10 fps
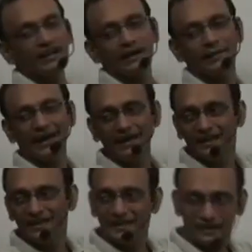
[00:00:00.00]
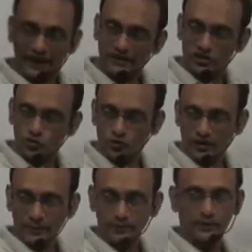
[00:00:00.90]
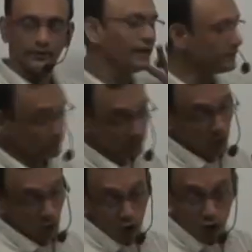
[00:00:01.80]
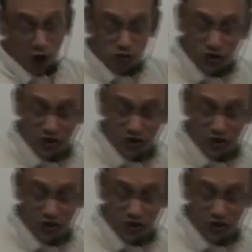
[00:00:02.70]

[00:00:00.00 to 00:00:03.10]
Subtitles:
will remain like this only, right? Now,